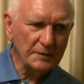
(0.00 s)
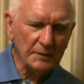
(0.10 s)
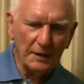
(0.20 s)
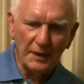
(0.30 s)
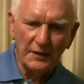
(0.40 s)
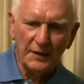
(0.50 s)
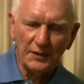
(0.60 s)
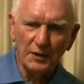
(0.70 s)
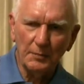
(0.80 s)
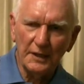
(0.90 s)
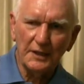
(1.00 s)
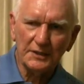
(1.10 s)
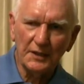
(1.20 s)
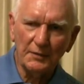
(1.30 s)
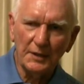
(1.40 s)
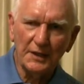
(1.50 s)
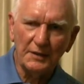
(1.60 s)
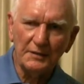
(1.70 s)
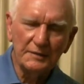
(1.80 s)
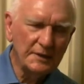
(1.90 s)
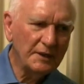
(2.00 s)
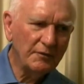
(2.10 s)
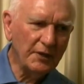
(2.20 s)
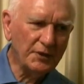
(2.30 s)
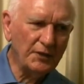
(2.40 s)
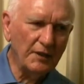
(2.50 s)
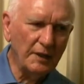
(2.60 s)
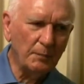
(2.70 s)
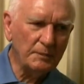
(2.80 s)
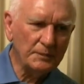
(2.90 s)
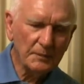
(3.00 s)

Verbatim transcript: well, uh, they told me, they said, we can fix you up